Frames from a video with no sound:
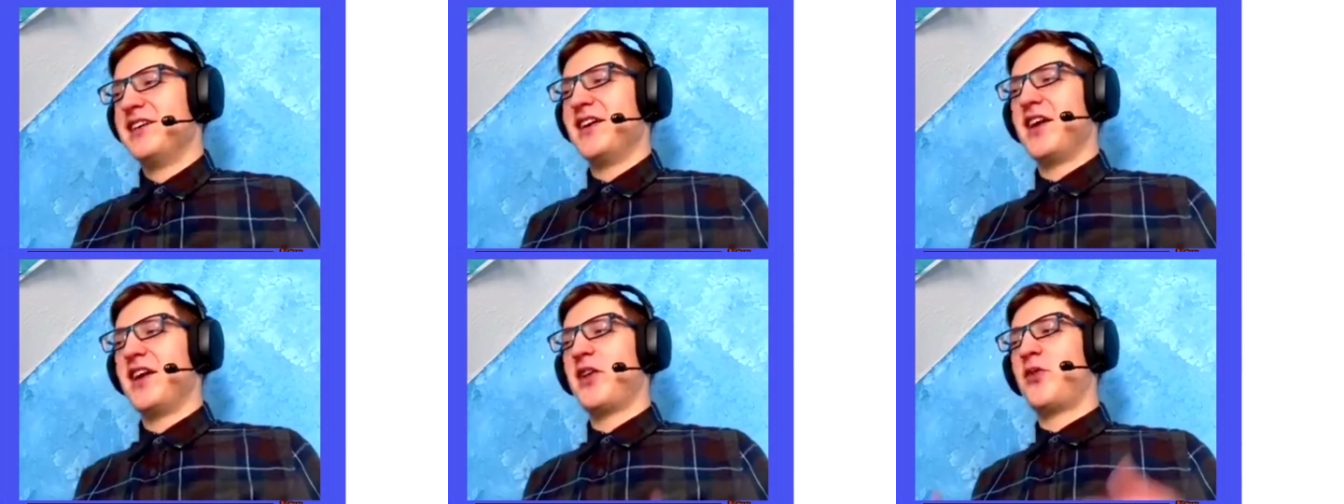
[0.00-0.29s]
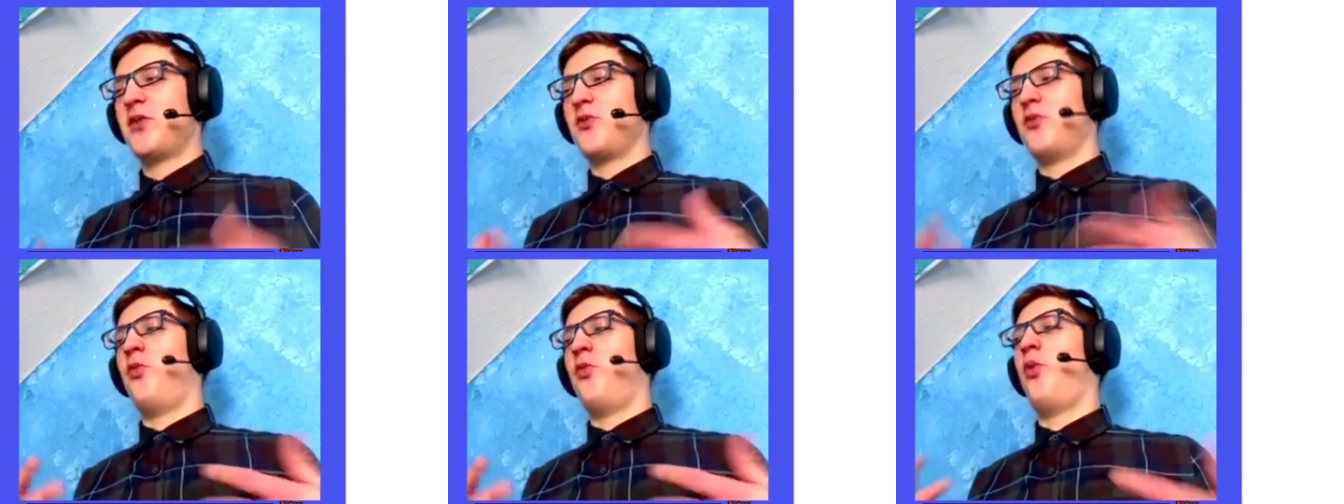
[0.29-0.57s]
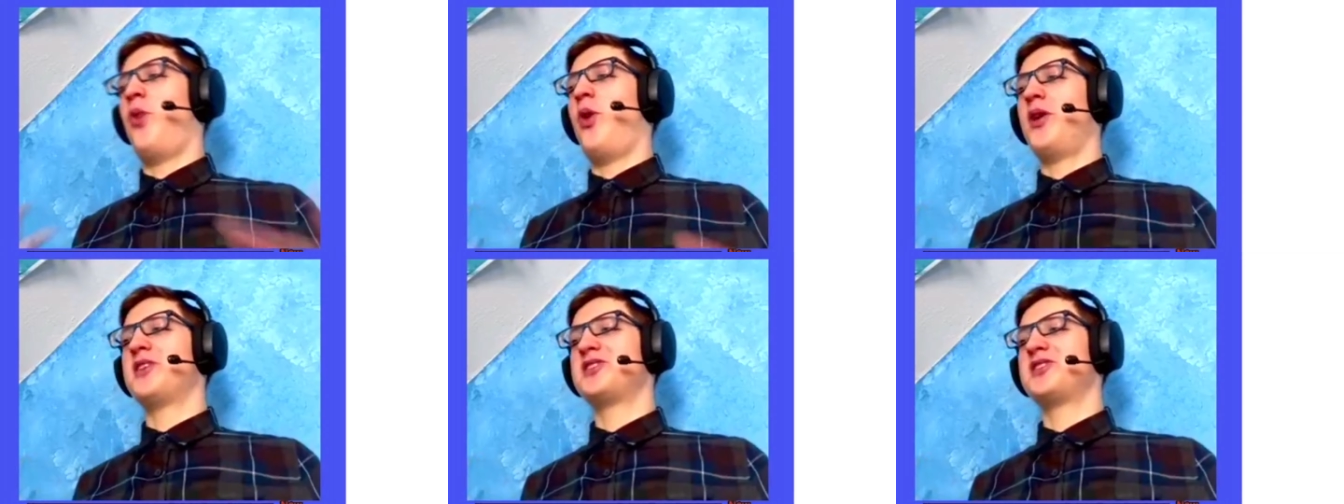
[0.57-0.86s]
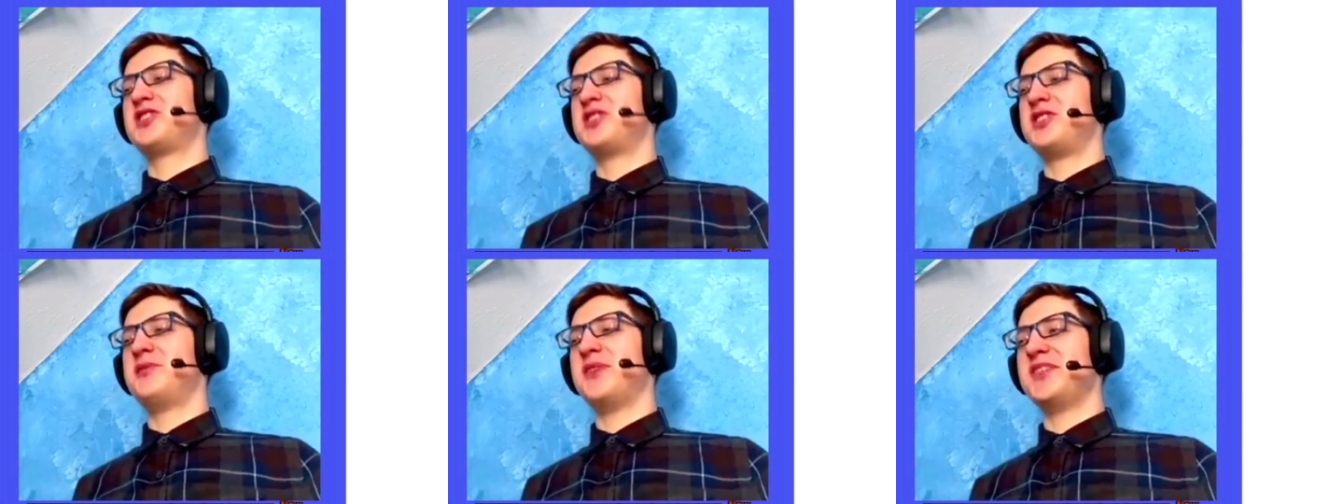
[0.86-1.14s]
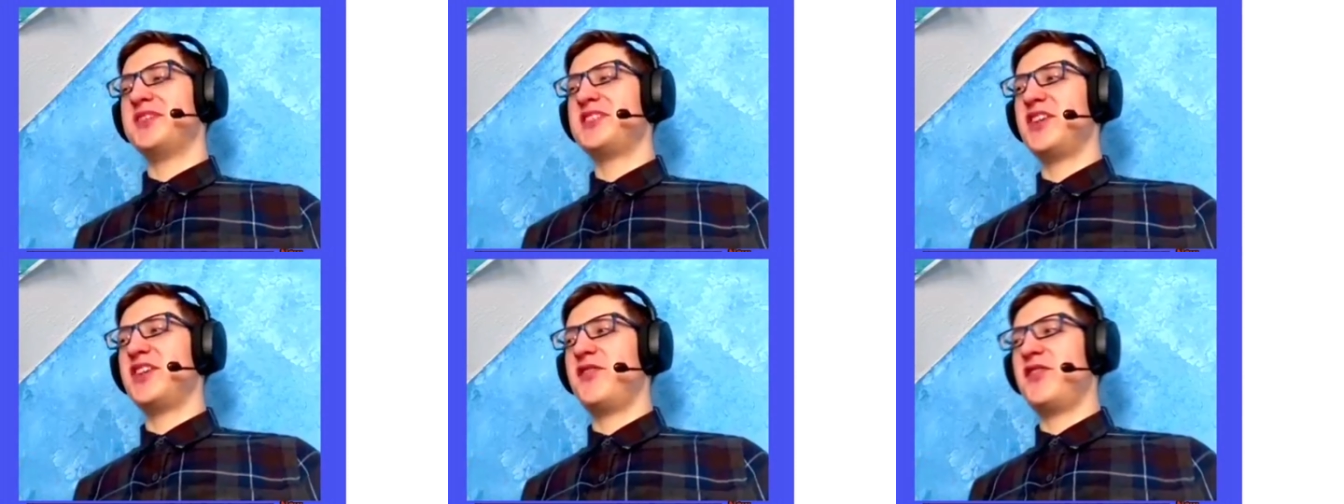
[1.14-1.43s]
don't want to see
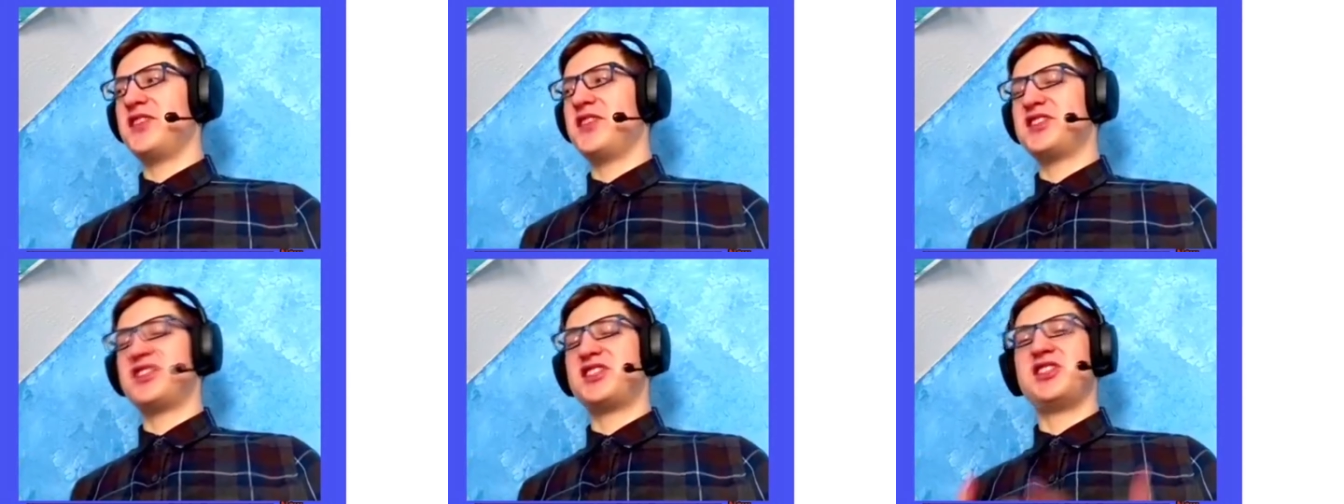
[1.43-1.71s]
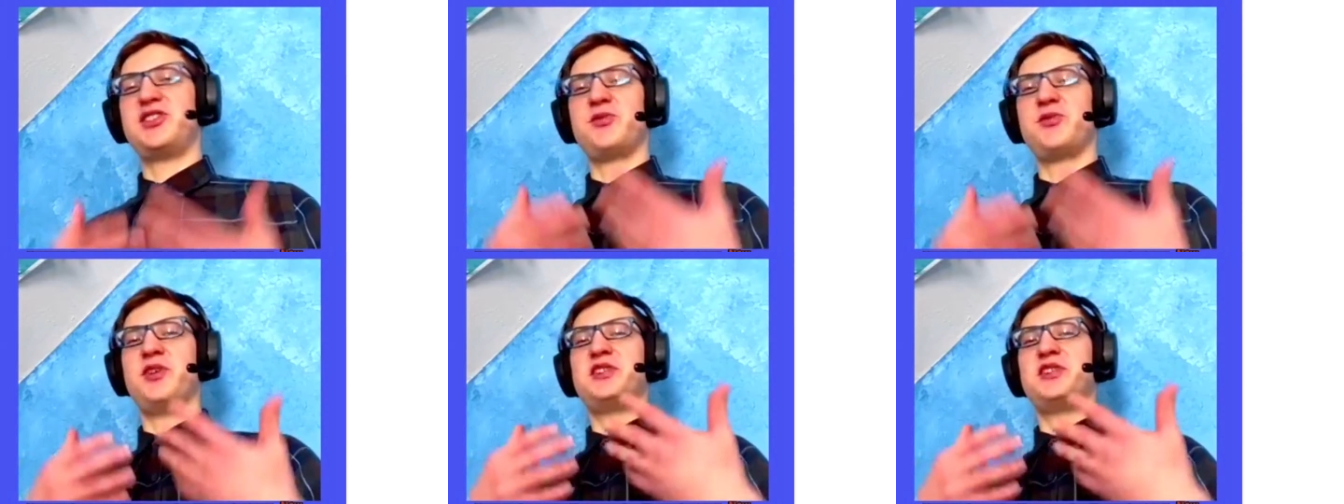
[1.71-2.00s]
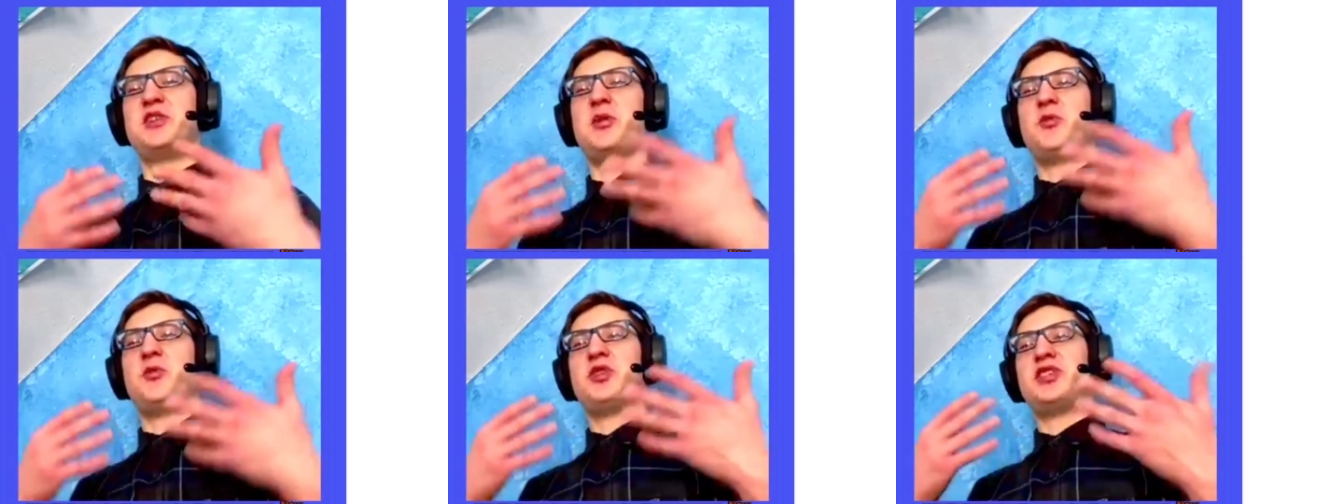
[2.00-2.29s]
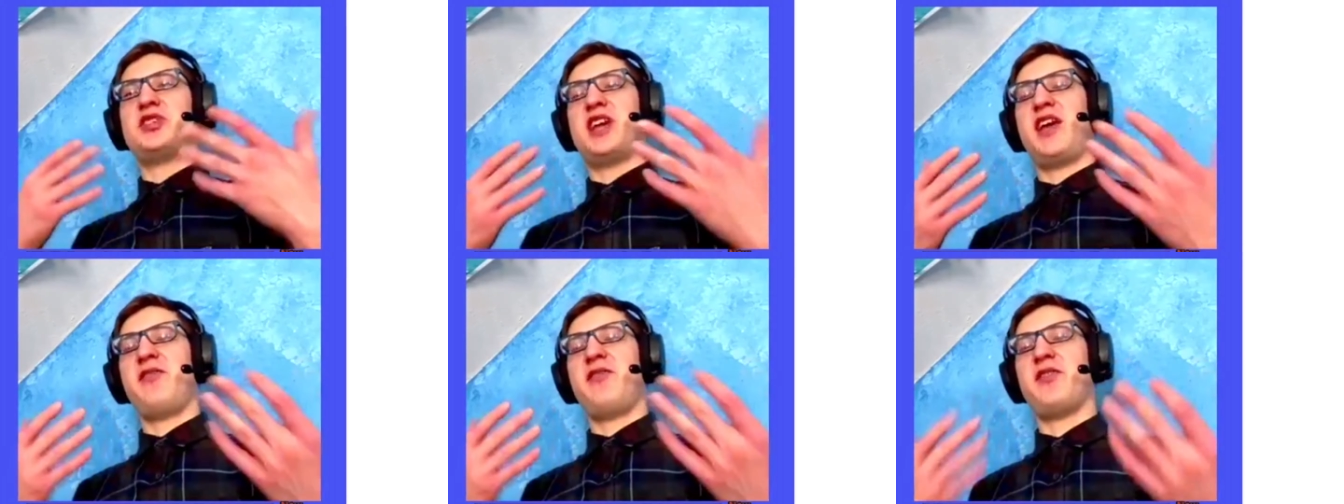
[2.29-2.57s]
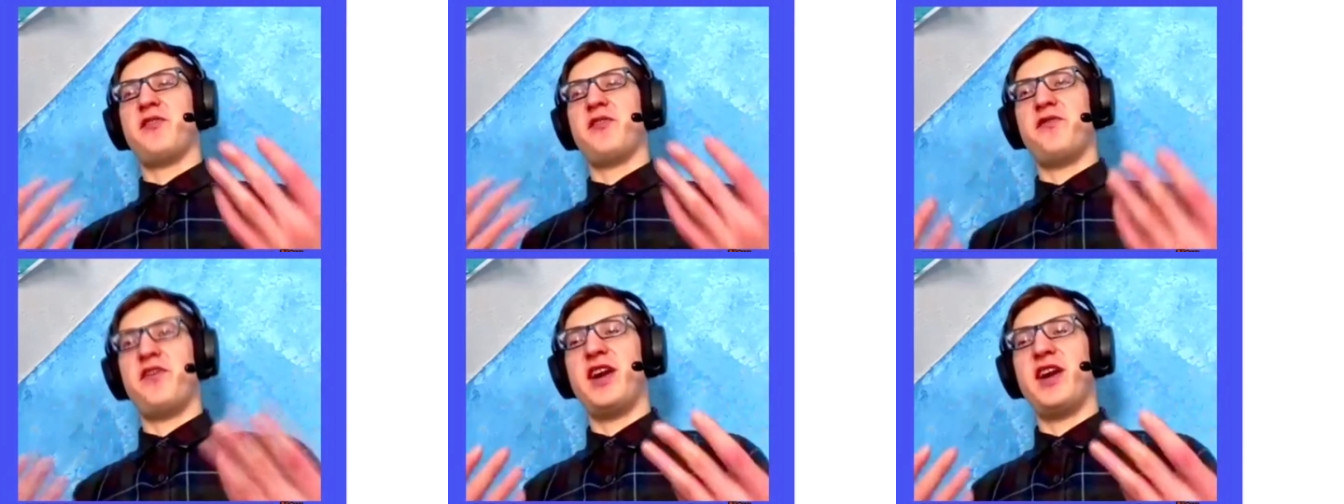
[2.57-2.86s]
myself in a situation in which I have
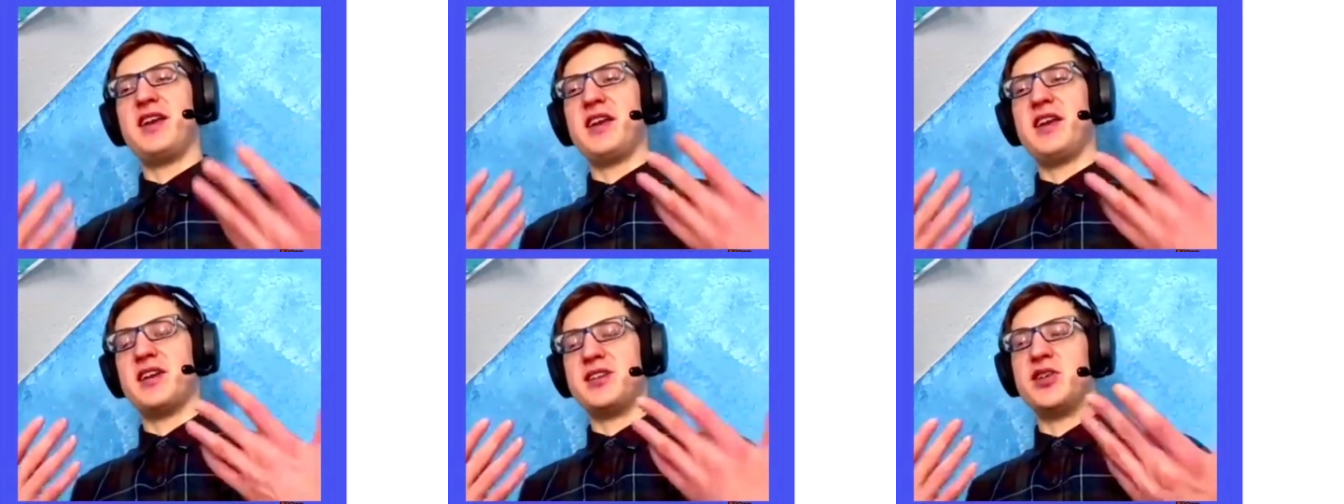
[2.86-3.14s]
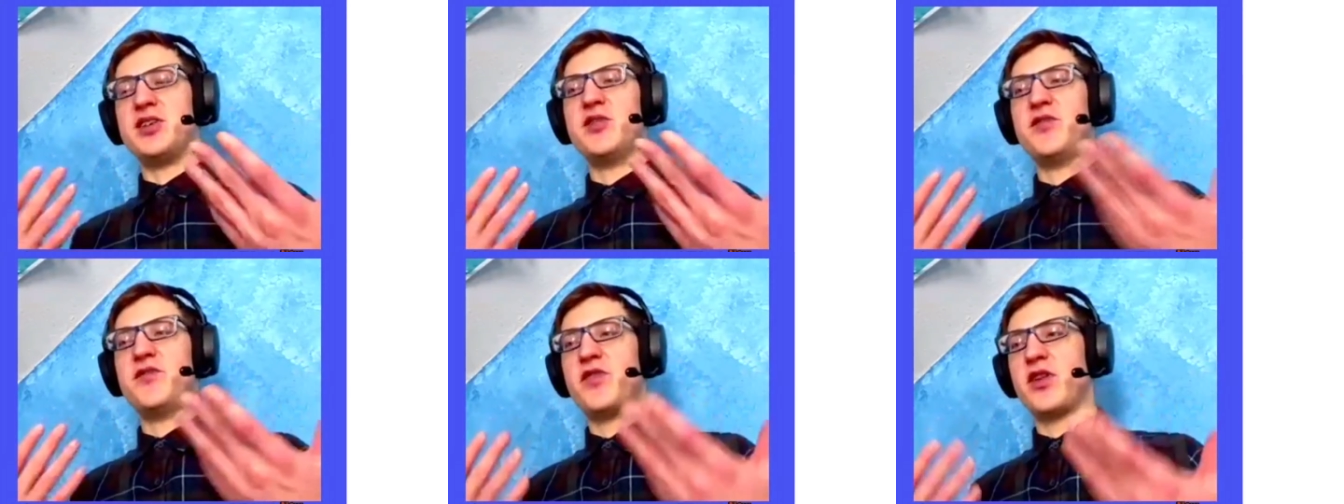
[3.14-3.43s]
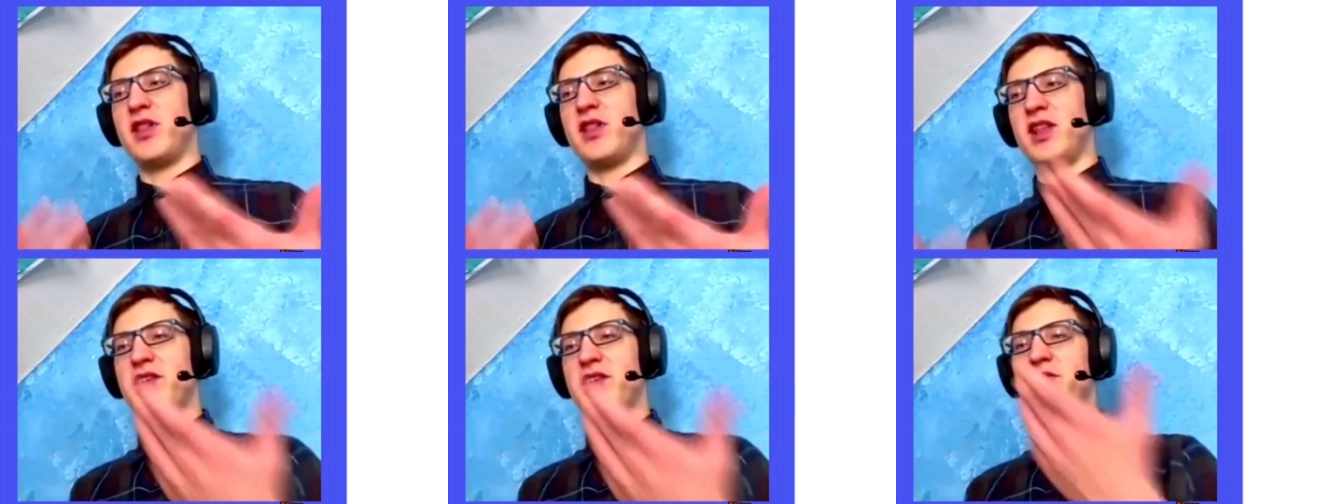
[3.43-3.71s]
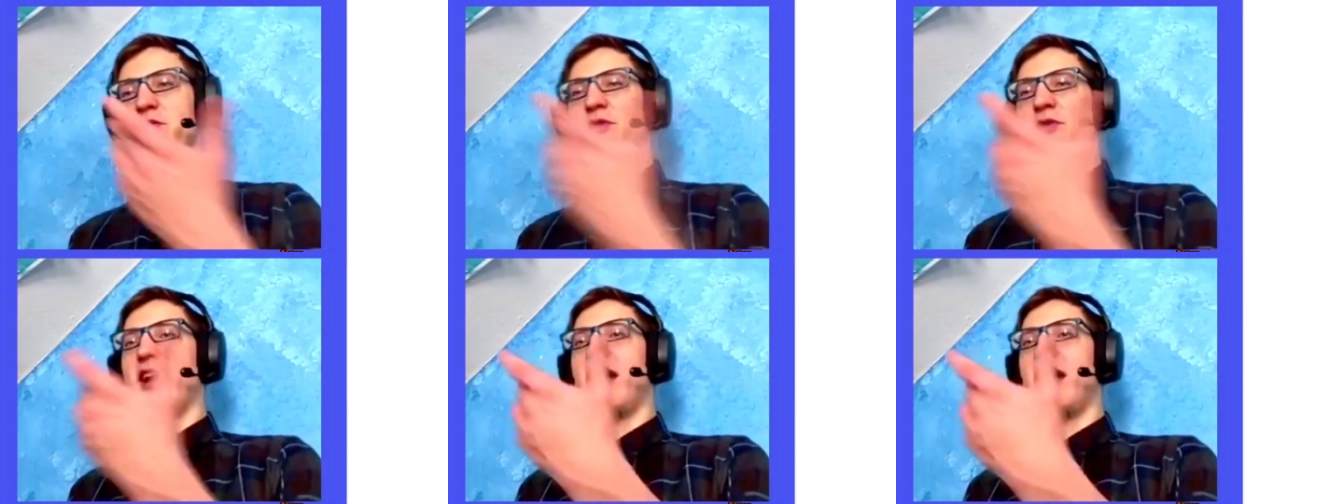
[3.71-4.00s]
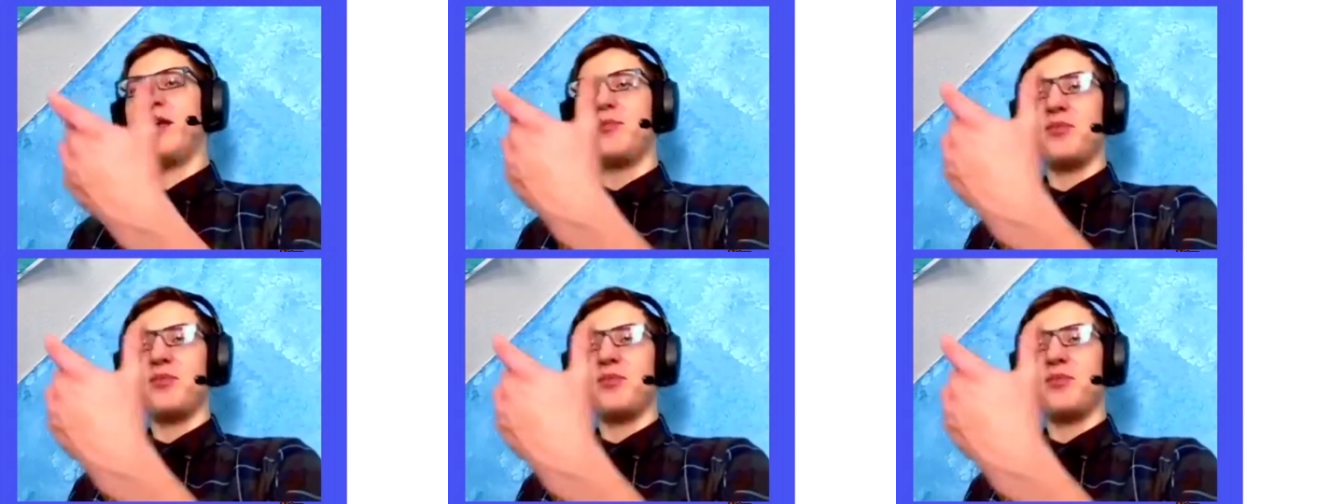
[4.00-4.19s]
to fight a 2'11" rat,